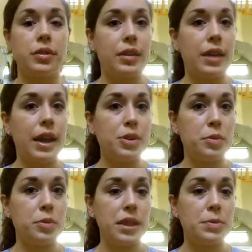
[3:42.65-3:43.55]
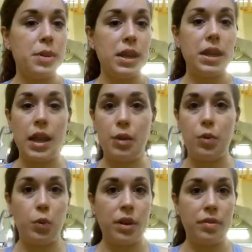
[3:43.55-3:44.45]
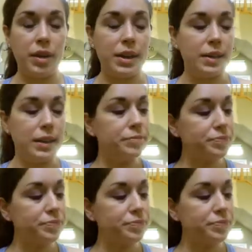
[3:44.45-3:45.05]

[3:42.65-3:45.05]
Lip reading: the actual recipe and where to find it.